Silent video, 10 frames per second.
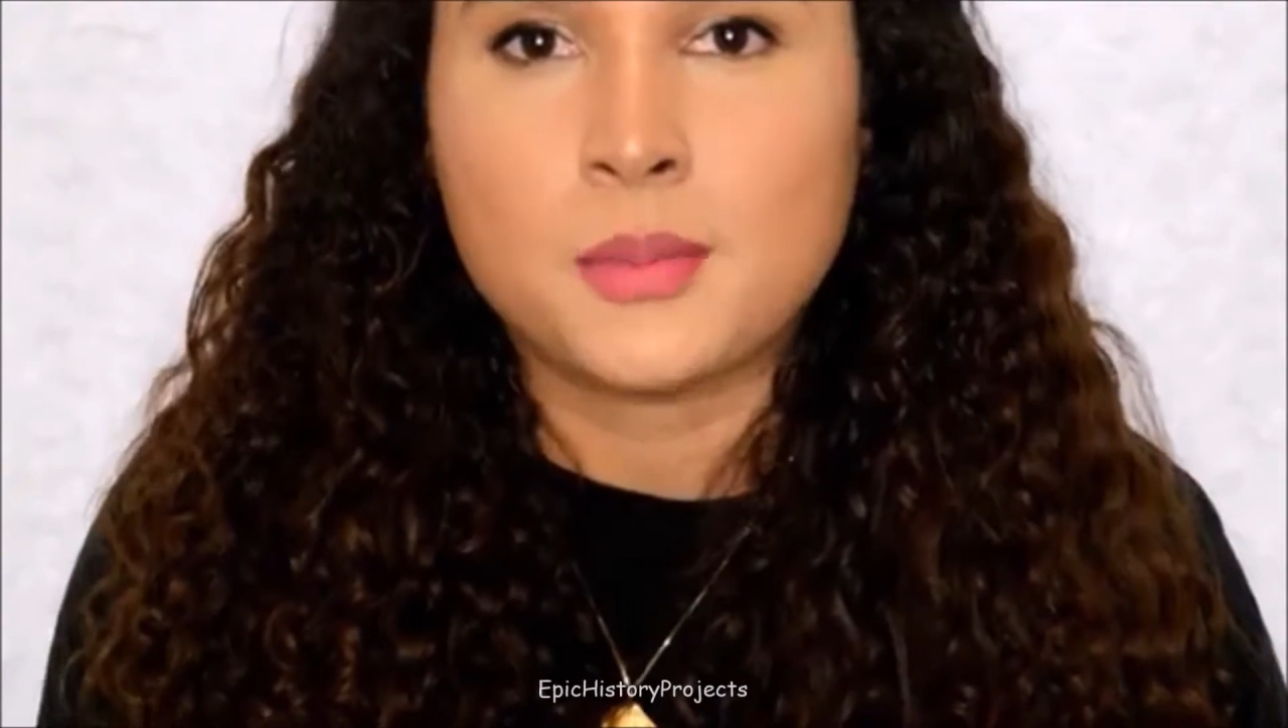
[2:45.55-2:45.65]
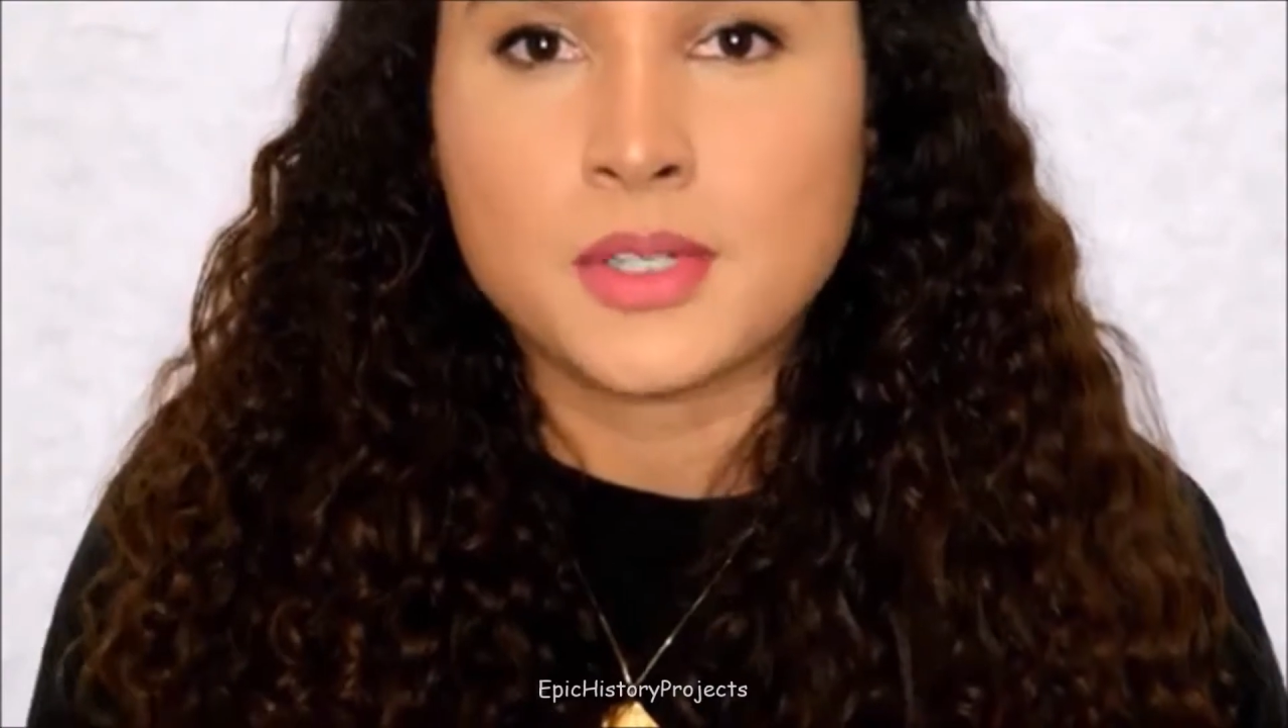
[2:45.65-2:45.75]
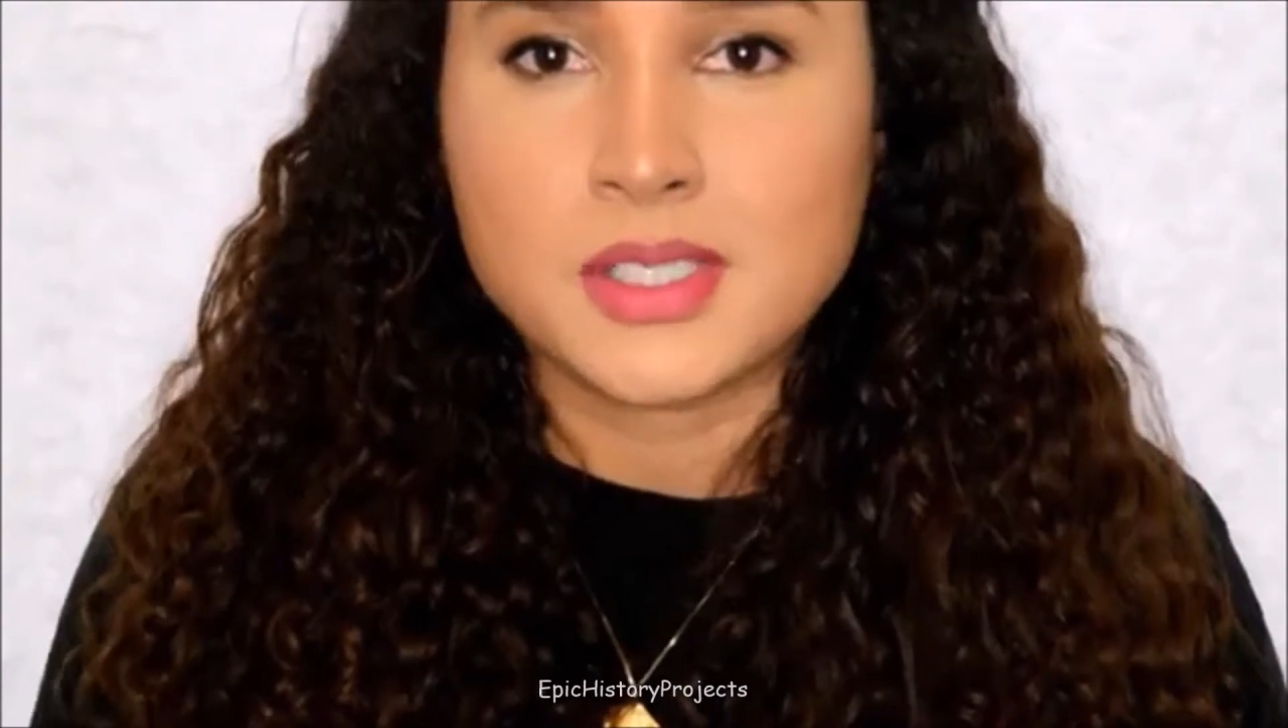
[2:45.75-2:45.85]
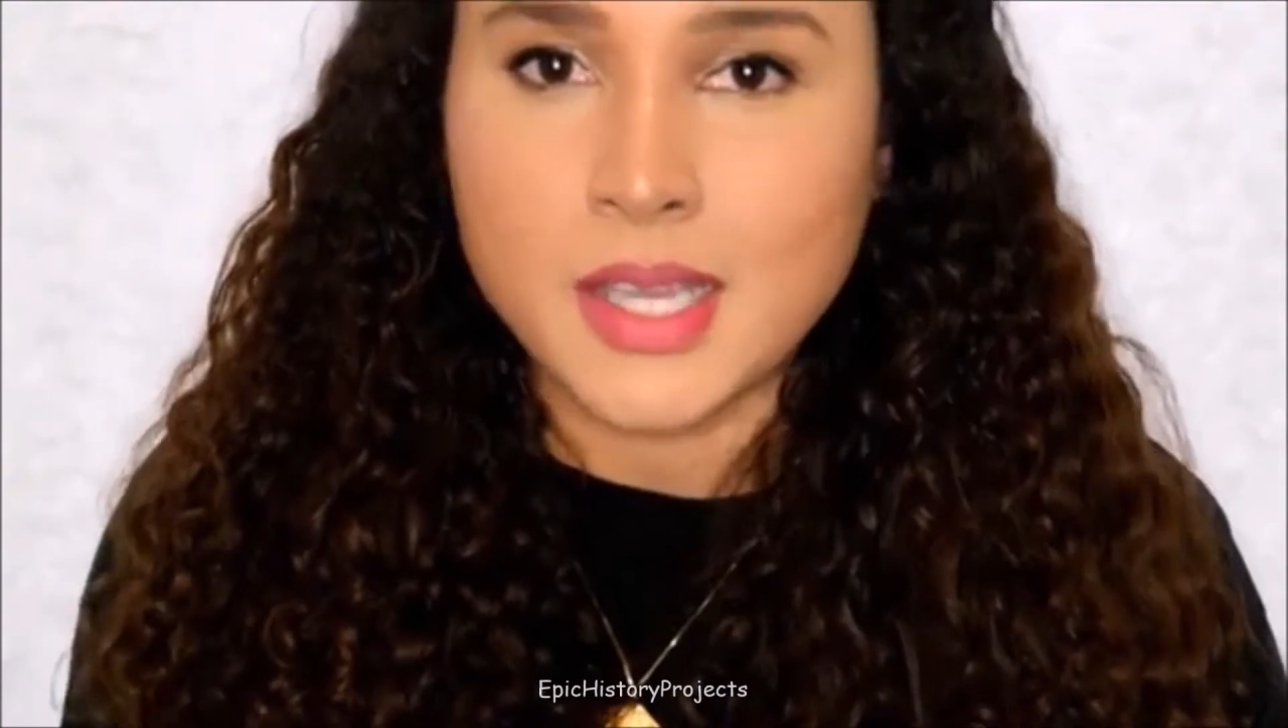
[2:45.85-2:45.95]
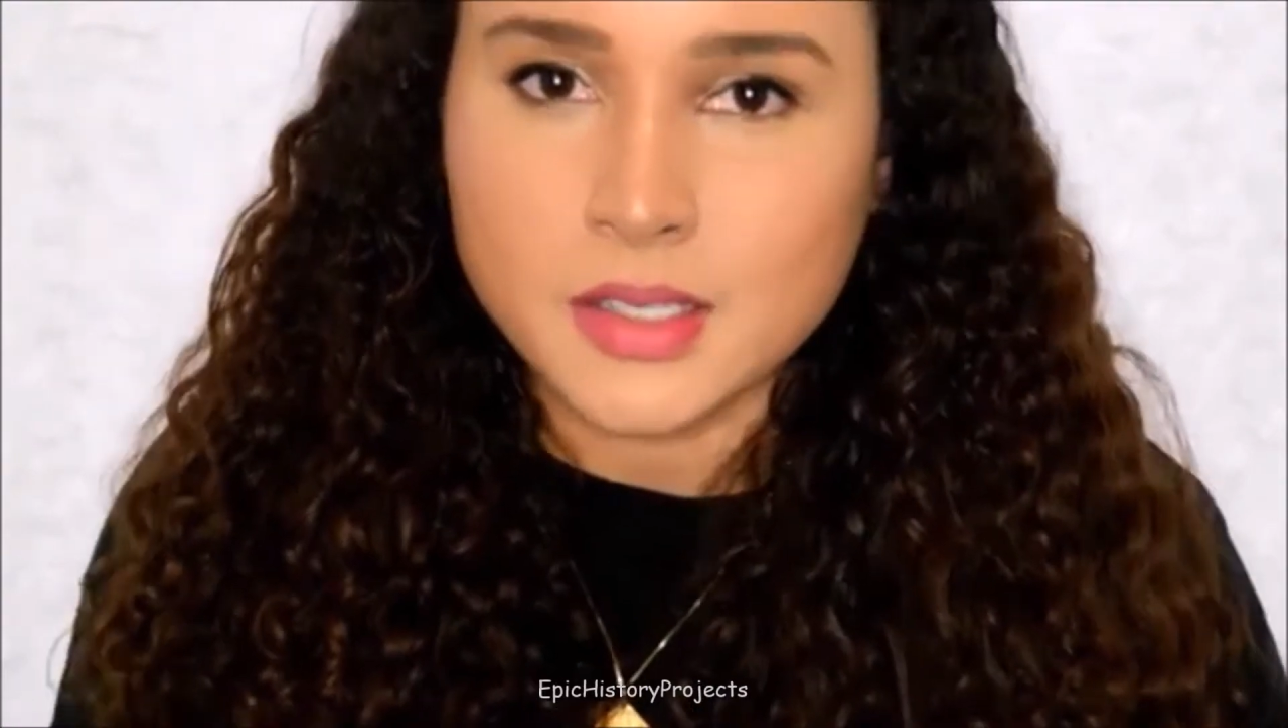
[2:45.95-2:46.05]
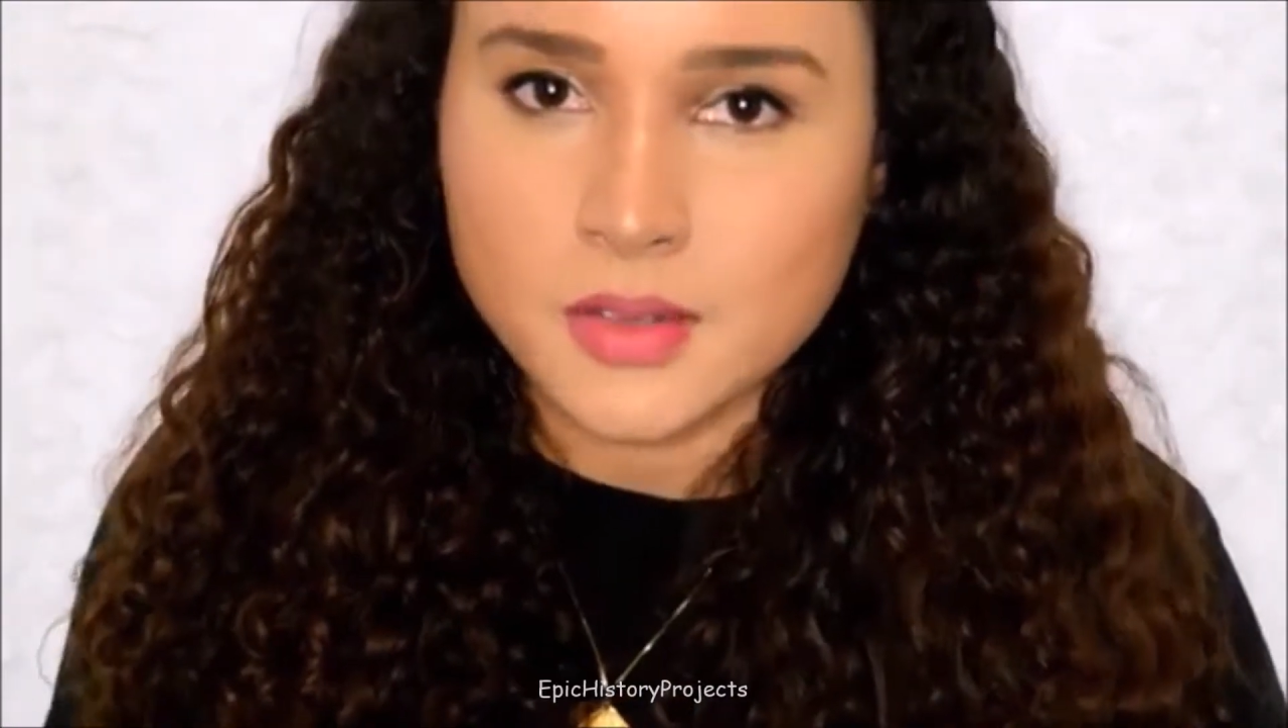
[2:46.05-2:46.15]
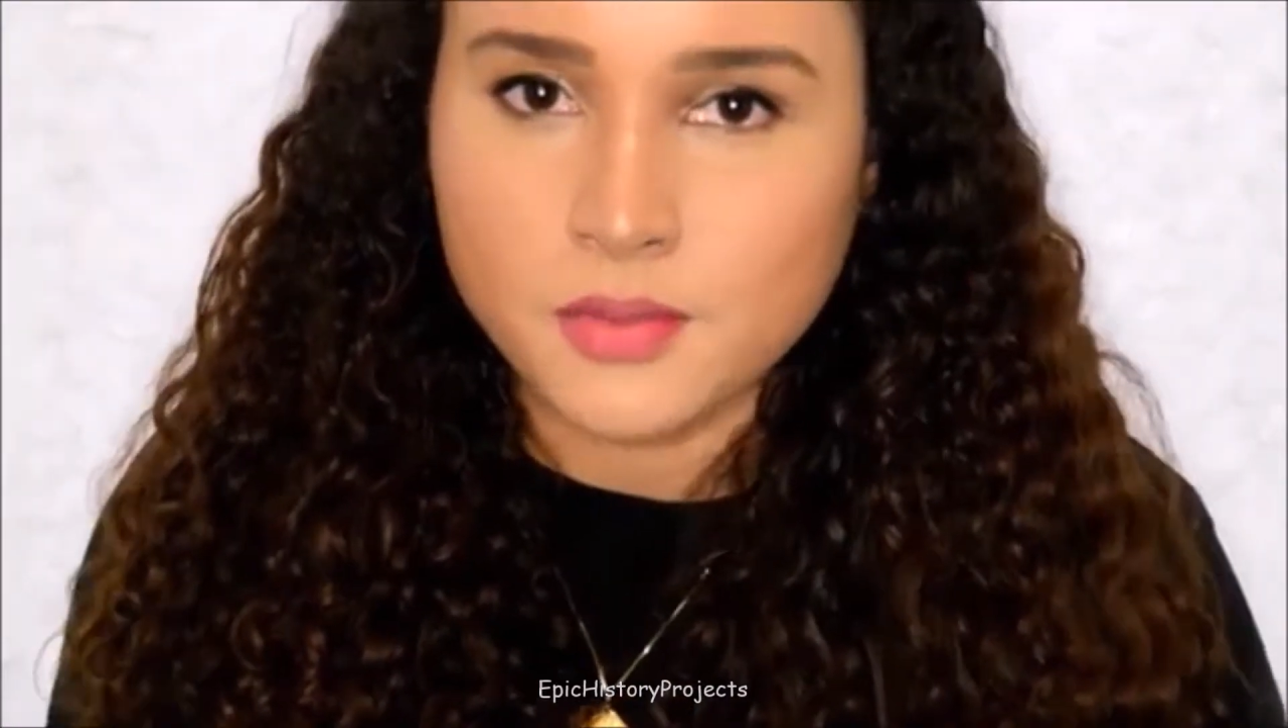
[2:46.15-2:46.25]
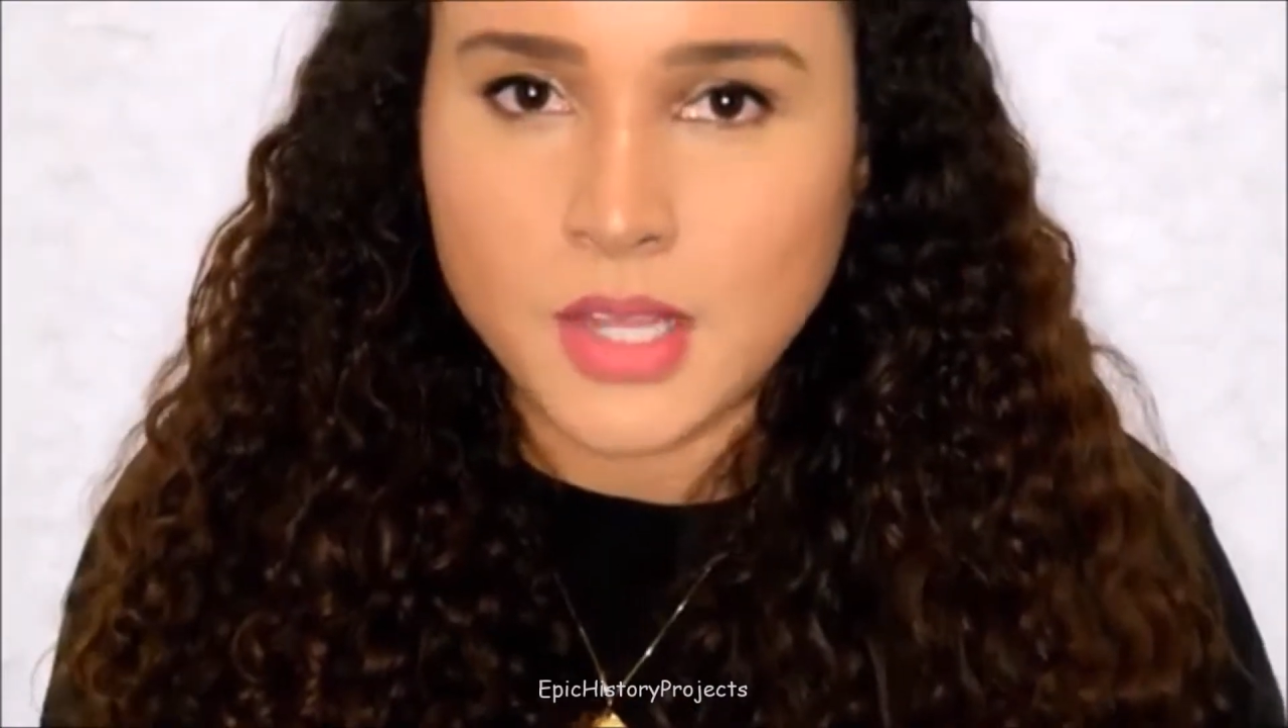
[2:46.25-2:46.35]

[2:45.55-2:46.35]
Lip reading: a protective